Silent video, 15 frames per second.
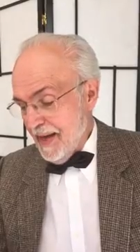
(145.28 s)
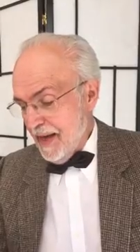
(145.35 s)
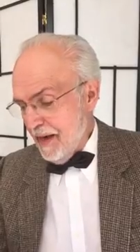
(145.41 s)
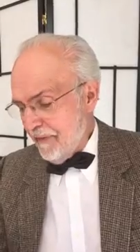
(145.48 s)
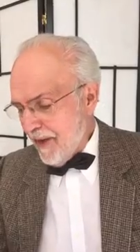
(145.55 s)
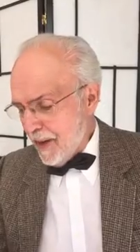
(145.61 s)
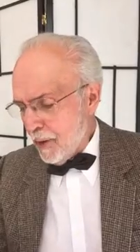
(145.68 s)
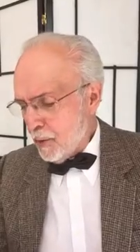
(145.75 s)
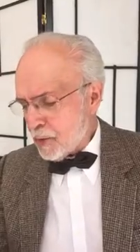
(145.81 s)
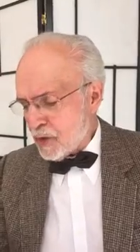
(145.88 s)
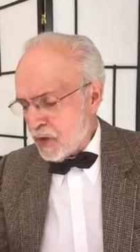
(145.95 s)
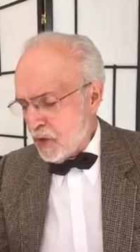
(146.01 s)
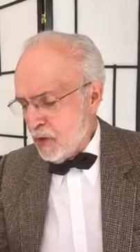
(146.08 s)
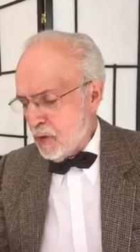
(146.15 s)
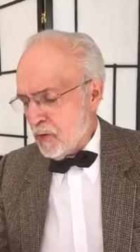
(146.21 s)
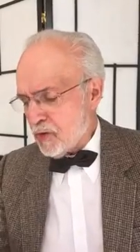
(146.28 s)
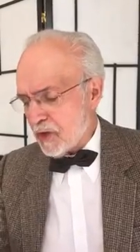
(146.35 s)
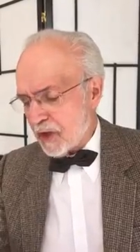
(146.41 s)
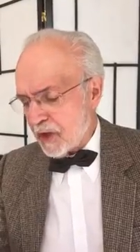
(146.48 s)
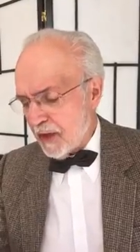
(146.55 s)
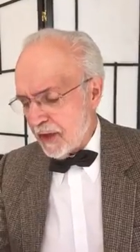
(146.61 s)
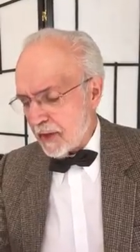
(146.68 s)
And if I don't choose
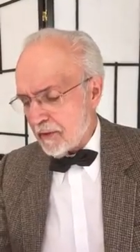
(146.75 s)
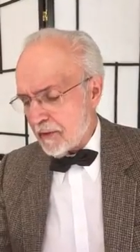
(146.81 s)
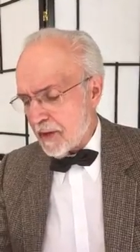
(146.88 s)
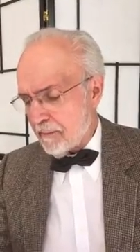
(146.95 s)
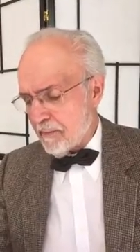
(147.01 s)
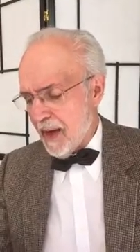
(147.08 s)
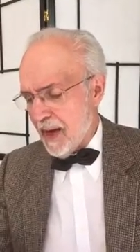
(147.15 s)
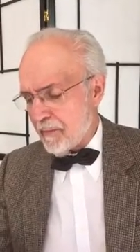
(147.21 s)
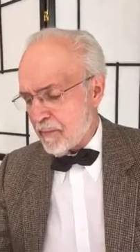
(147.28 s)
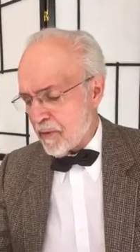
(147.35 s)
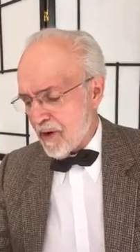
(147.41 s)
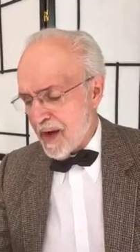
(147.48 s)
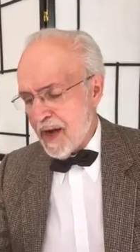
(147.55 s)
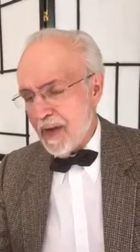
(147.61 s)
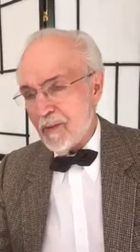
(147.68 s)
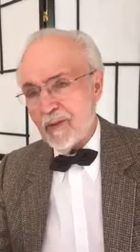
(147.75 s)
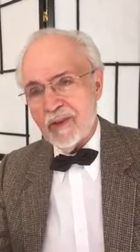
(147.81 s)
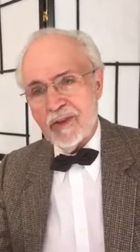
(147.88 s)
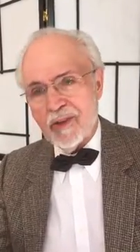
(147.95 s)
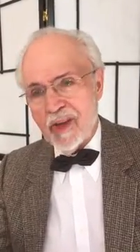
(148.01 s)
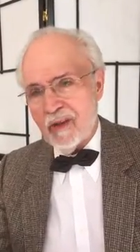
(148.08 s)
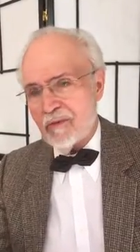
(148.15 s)
to clutter up my brain with
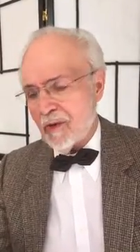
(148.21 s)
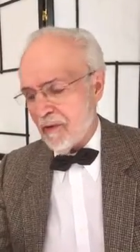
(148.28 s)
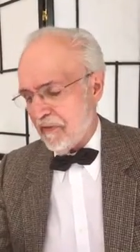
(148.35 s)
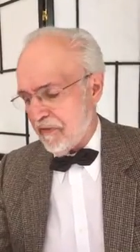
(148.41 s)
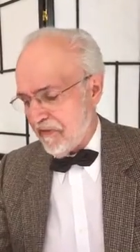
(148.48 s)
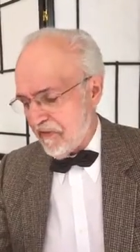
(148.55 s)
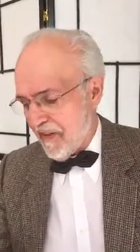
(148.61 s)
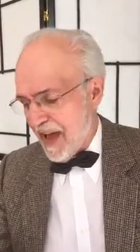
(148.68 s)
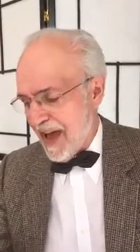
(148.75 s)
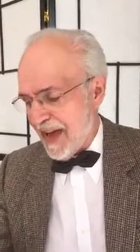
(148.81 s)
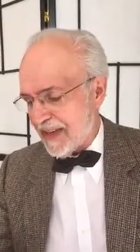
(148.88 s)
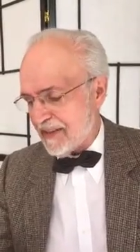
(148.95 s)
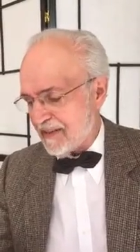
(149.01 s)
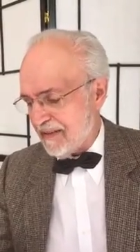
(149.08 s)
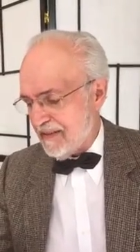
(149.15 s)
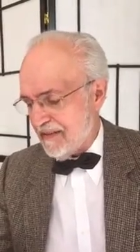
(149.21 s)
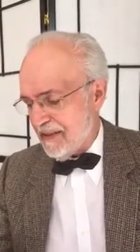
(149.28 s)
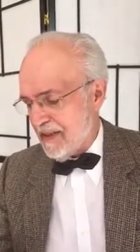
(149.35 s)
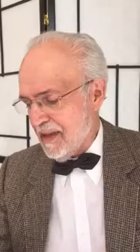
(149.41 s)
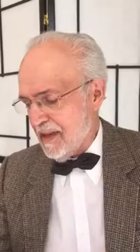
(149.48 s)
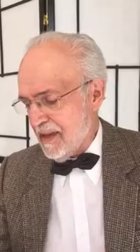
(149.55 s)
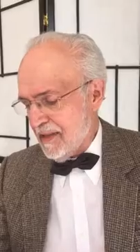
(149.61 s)
general facts and
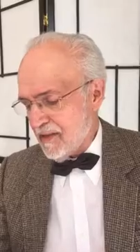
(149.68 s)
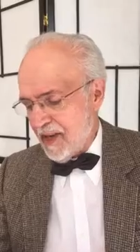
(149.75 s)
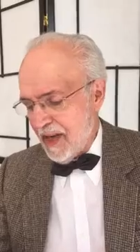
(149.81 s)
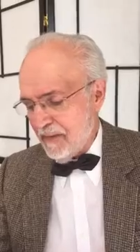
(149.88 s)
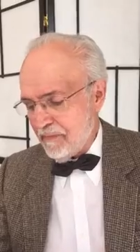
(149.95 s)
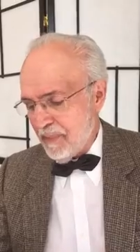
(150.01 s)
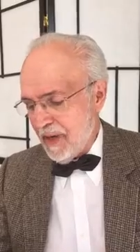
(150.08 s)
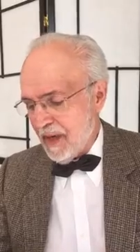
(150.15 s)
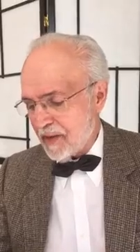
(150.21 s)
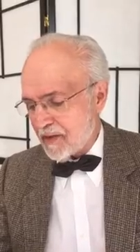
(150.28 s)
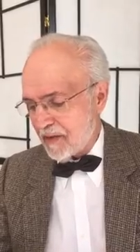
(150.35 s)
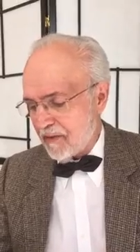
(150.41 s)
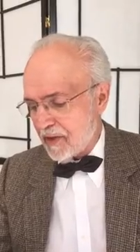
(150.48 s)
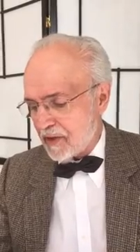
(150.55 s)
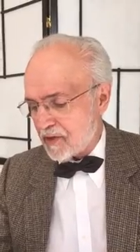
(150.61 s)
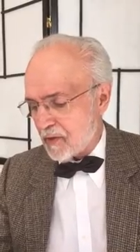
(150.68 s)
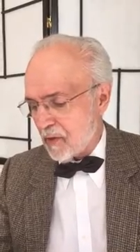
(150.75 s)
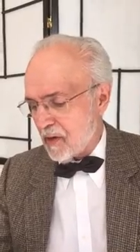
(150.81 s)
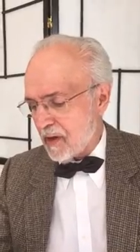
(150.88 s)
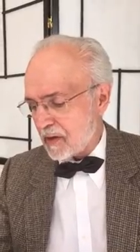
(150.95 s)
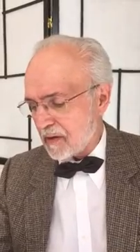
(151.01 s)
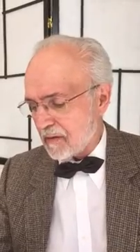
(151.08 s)
tidbits of
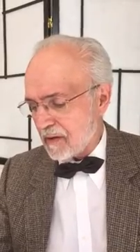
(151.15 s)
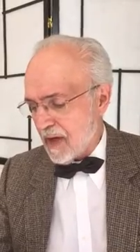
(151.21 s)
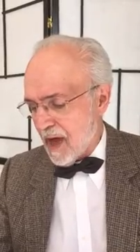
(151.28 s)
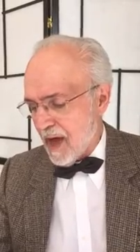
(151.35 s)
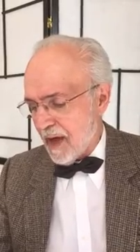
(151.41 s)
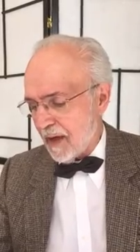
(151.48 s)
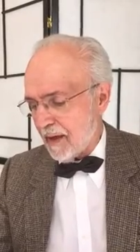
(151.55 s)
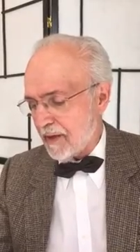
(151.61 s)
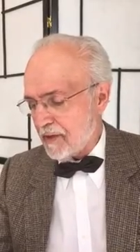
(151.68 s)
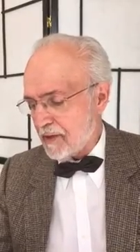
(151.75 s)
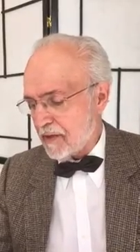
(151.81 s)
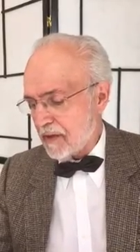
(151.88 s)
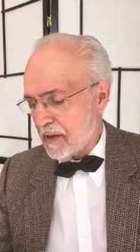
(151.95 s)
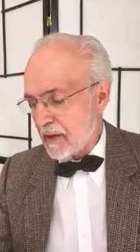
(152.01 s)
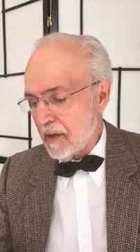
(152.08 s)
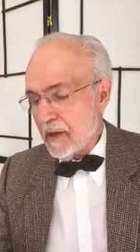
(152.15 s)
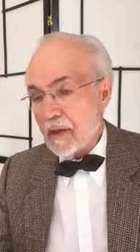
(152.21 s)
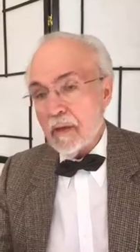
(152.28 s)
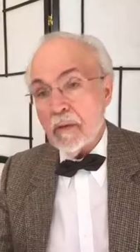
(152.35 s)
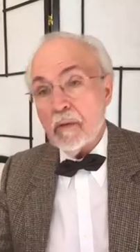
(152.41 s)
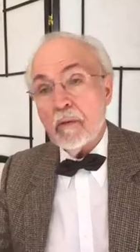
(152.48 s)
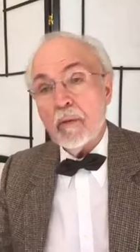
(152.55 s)
historical knowledge,
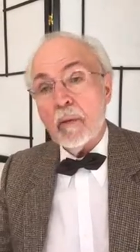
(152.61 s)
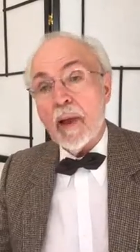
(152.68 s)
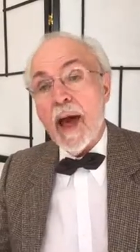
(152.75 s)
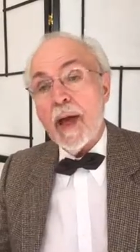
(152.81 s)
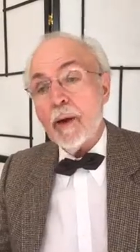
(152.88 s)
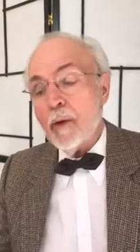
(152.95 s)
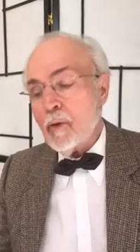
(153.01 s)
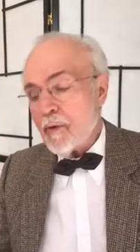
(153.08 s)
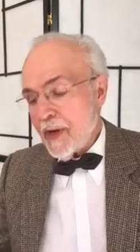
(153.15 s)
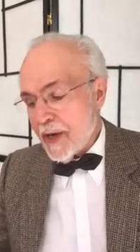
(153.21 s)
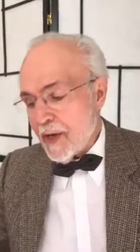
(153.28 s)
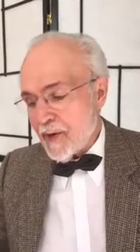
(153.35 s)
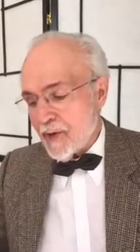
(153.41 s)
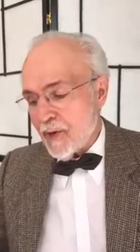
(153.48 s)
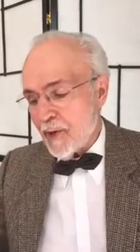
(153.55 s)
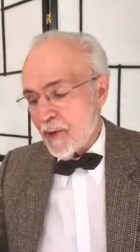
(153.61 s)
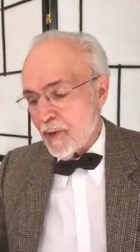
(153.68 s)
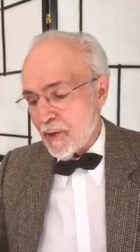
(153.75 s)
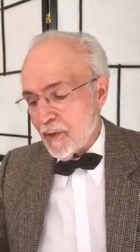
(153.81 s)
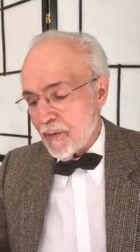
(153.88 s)
well, I don't need to.